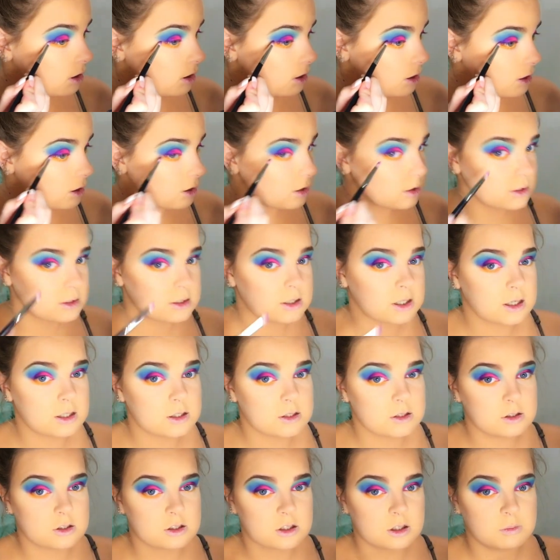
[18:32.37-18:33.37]
And
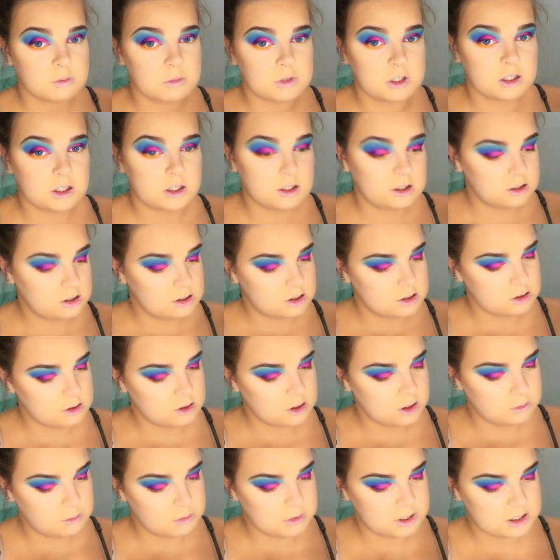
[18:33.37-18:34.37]
Tate just sent me an
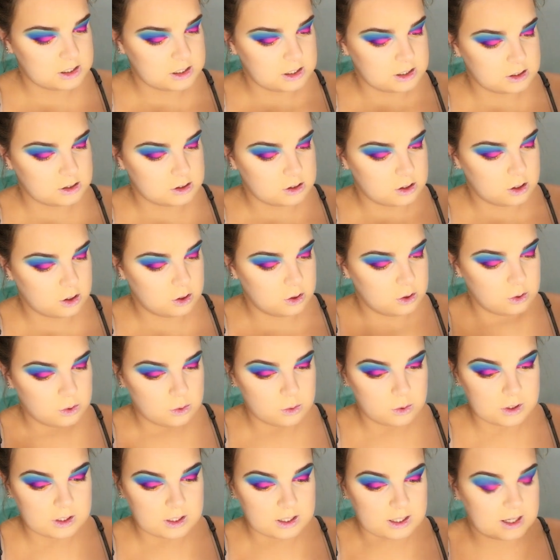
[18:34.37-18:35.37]
Instagram message,
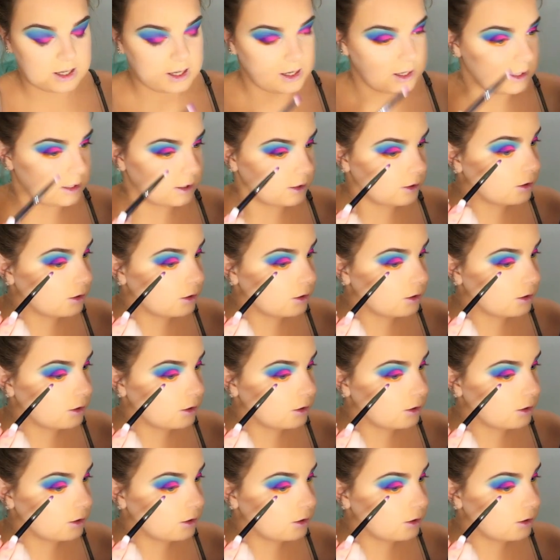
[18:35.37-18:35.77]
okay.